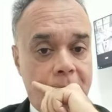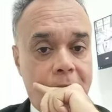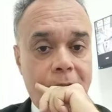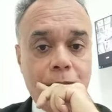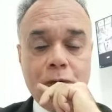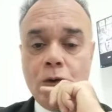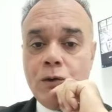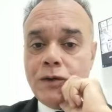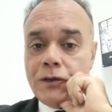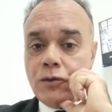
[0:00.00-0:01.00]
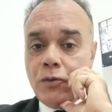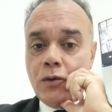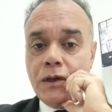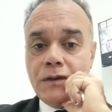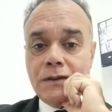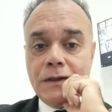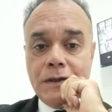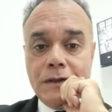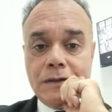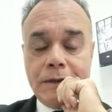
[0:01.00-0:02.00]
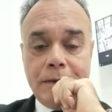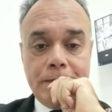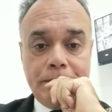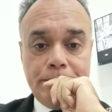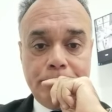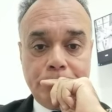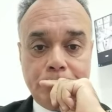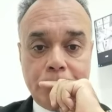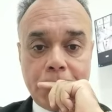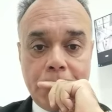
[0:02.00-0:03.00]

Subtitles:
We all know that pneumonias is an